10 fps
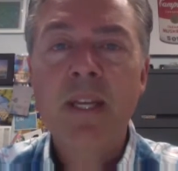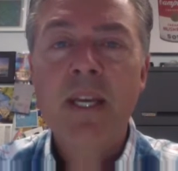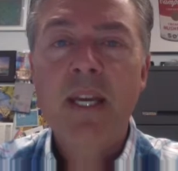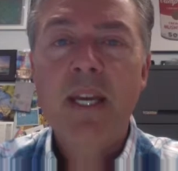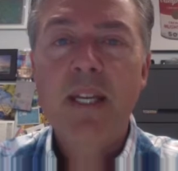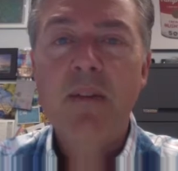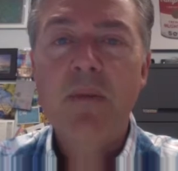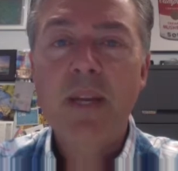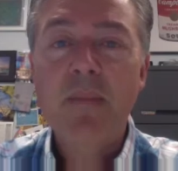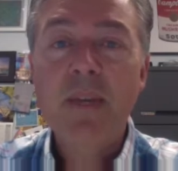And
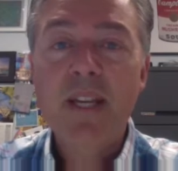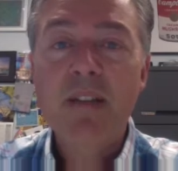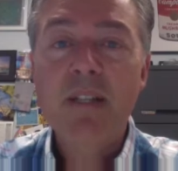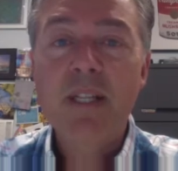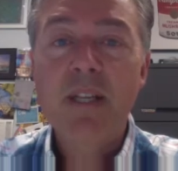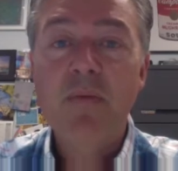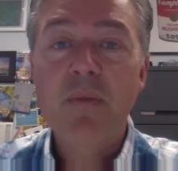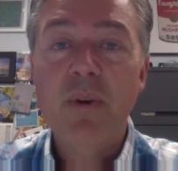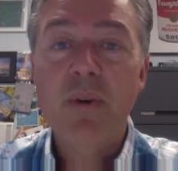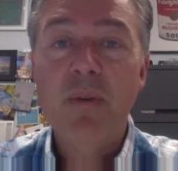what I began to live
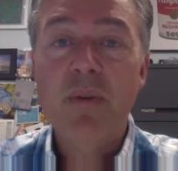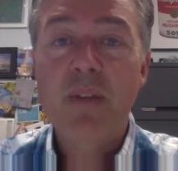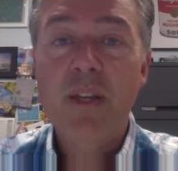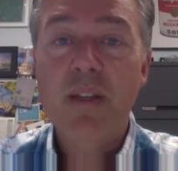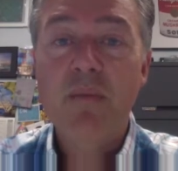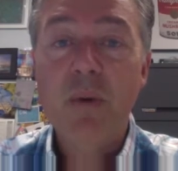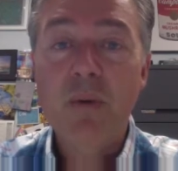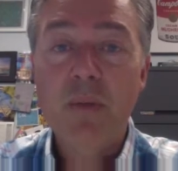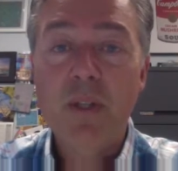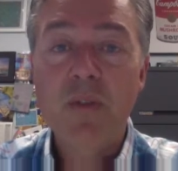were these
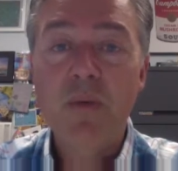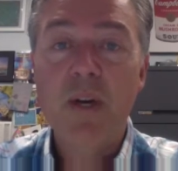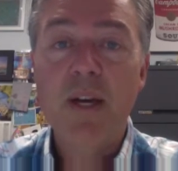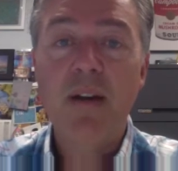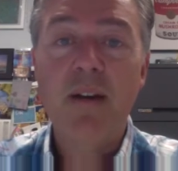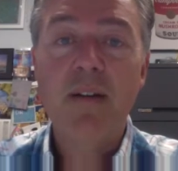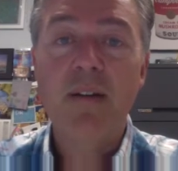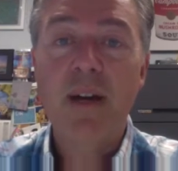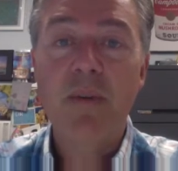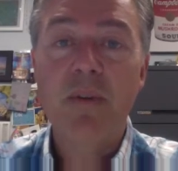moments
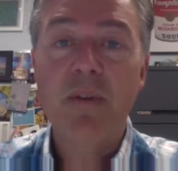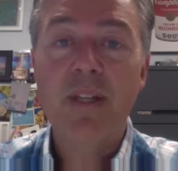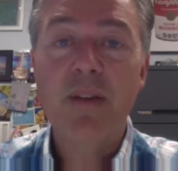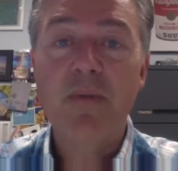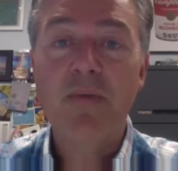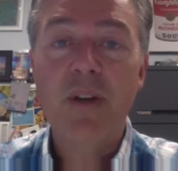where I would live